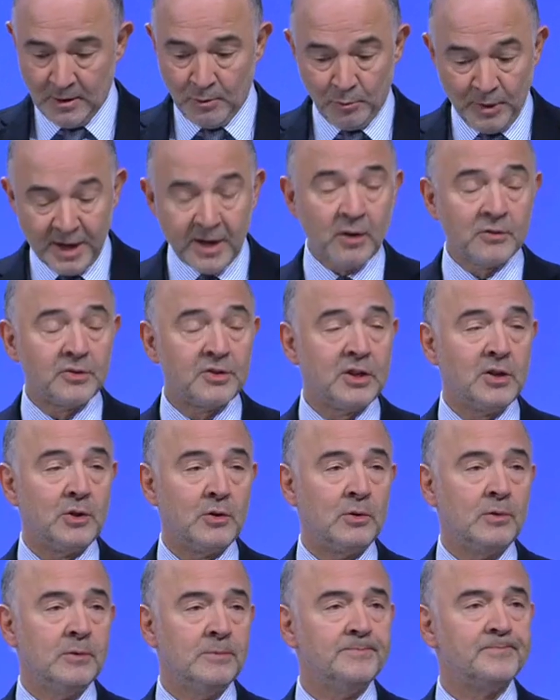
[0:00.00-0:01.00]
We
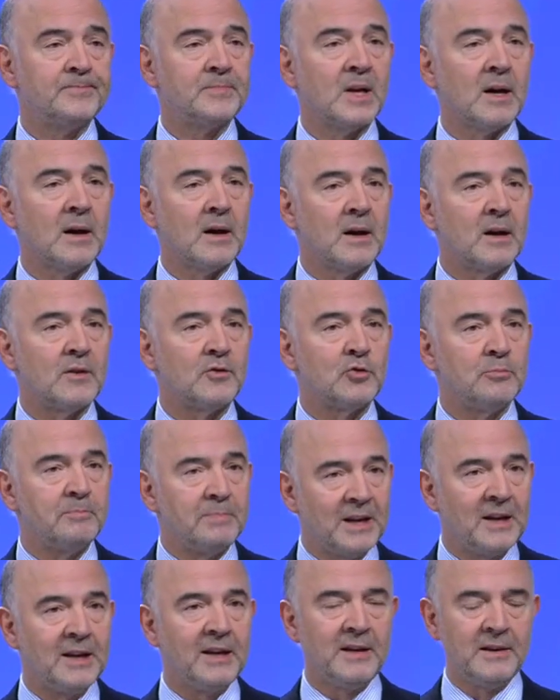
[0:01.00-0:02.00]
continue uh, to
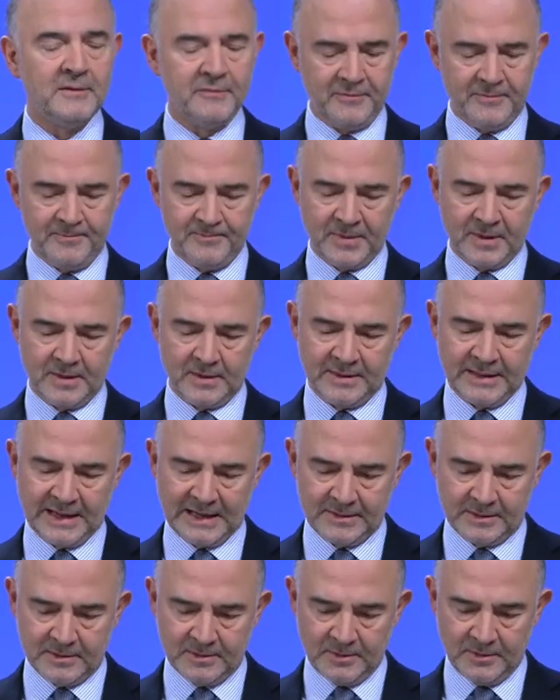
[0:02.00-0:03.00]
believe
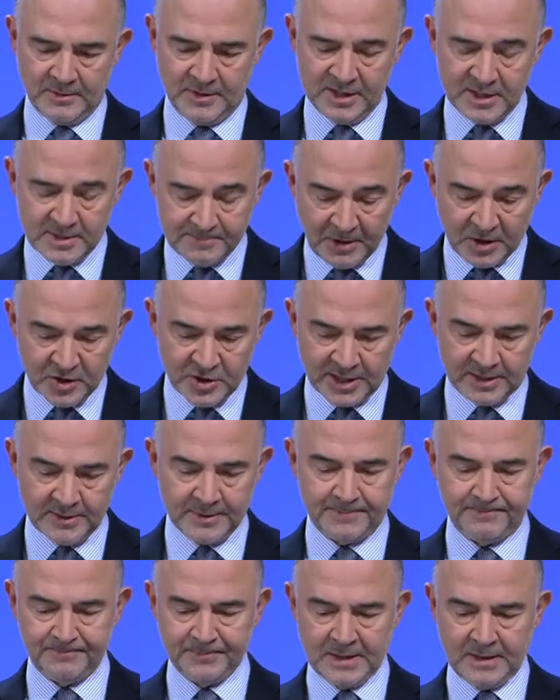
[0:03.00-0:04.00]
that this
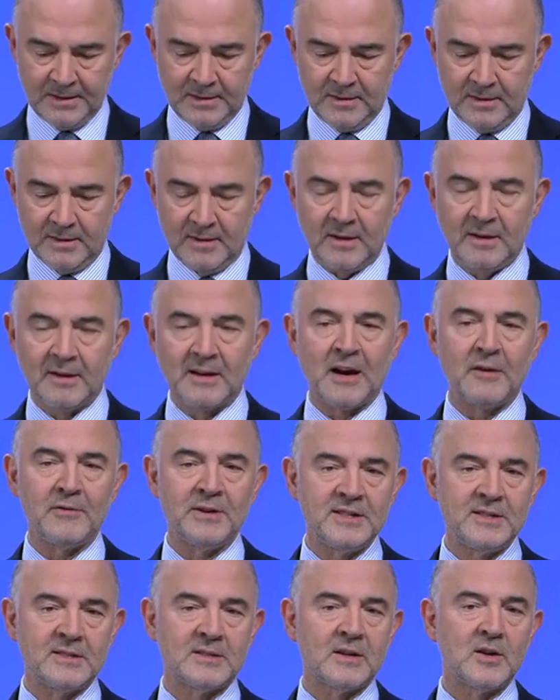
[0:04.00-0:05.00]
budget
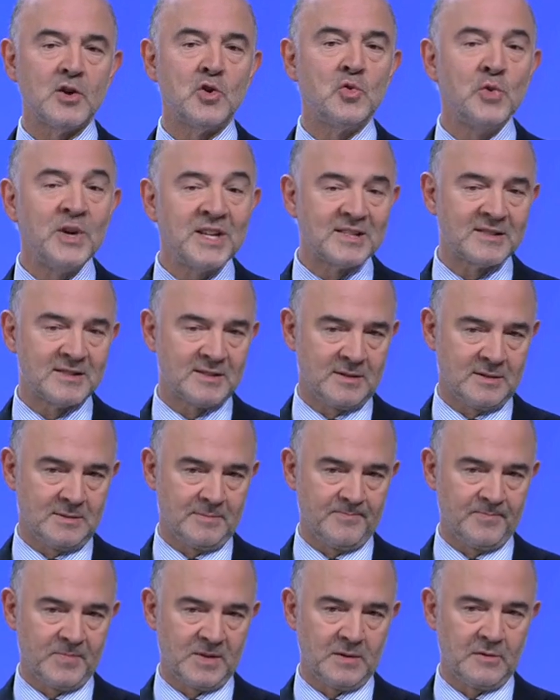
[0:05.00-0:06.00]
carries risks
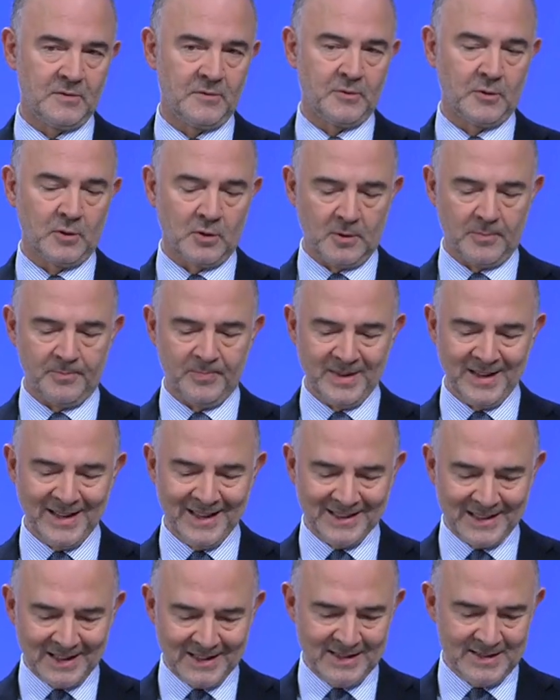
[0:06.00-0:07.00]
for
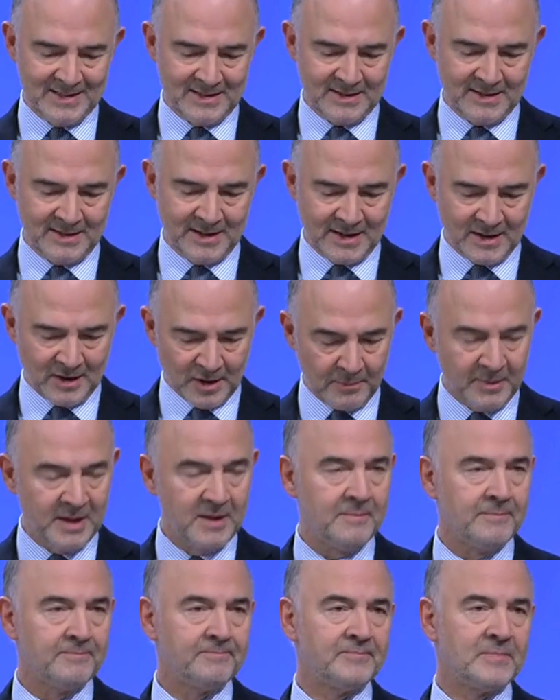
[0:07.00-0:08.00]
Italy's
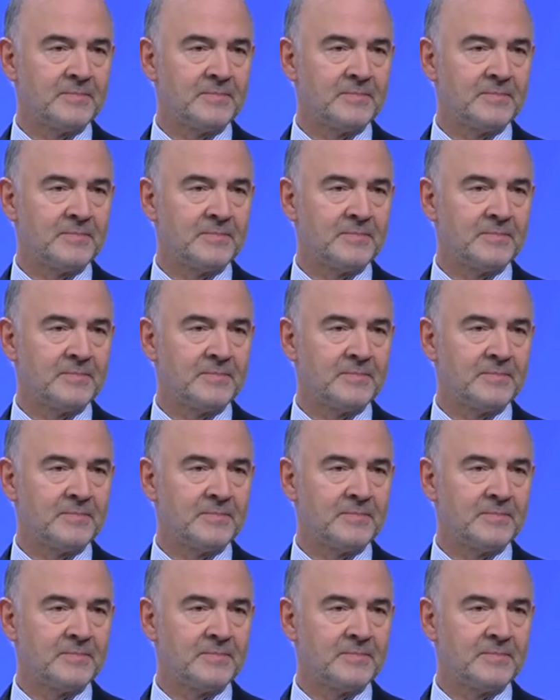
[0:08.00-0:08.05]
economy,